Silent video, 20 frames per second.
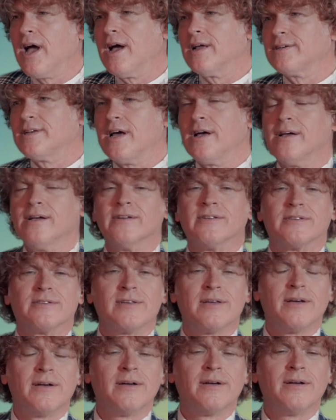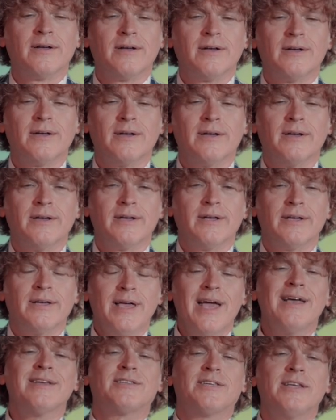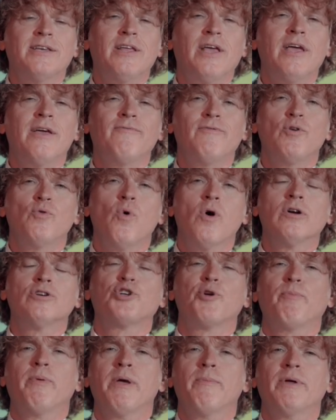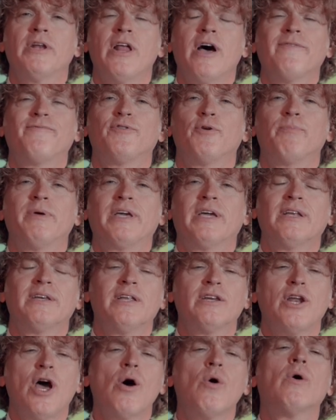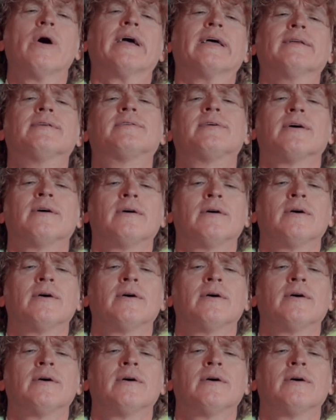God does yes and if you worship him enough you begin to know it